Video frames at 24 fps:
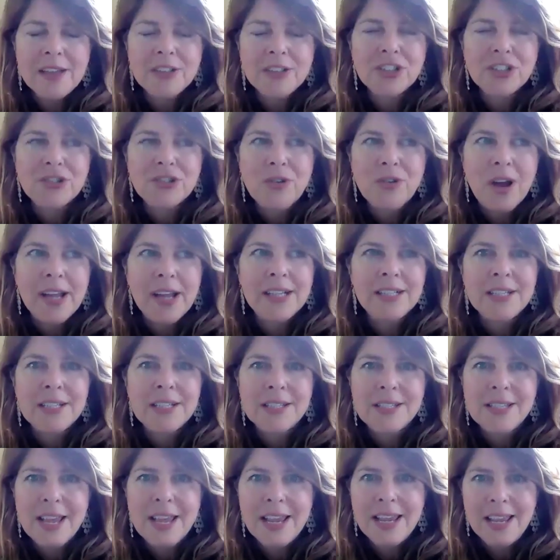they trying
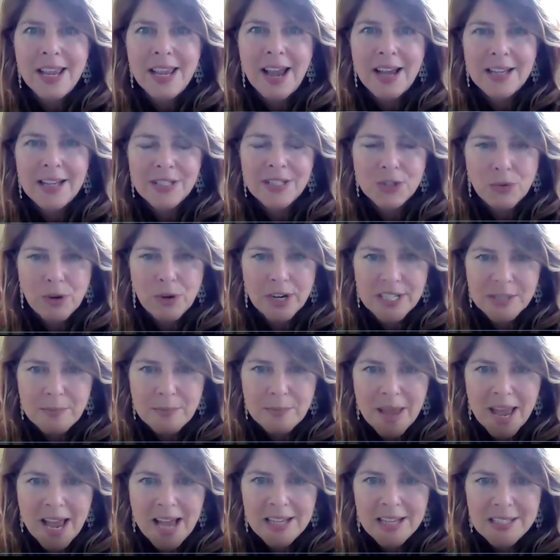to say he has to wear
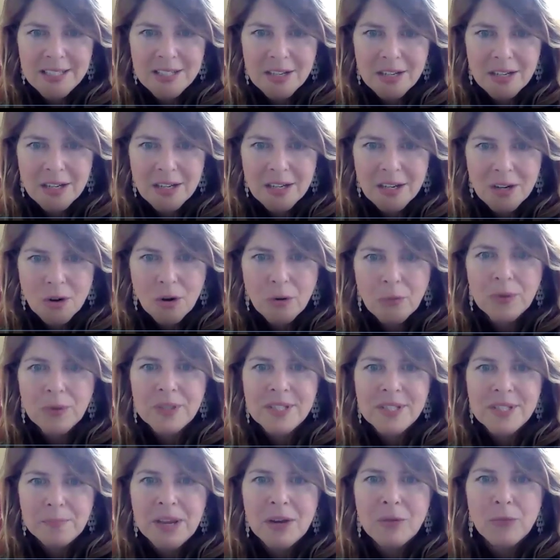his mask, or
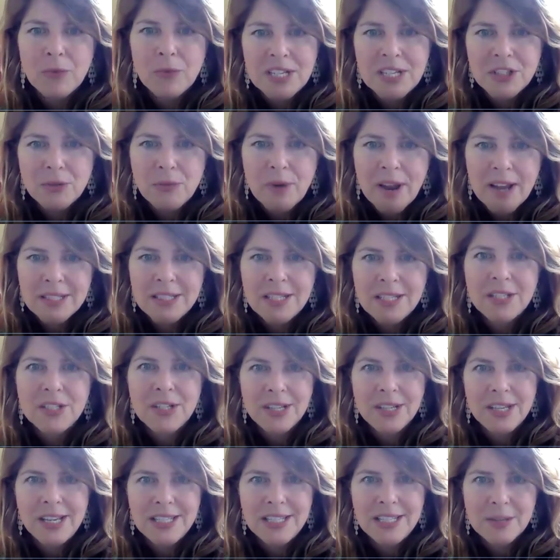was it being redirected
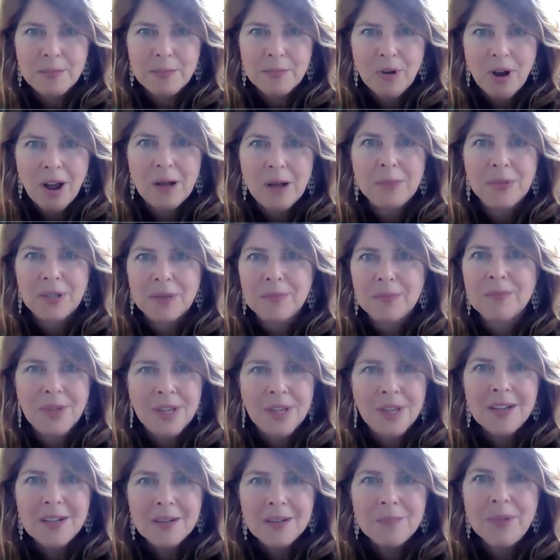to he's a
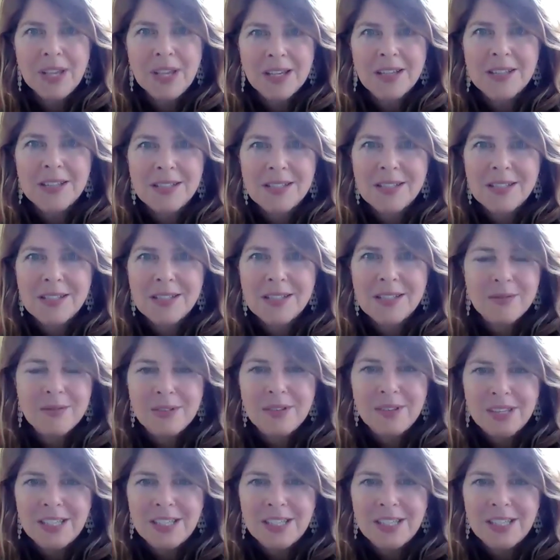problem because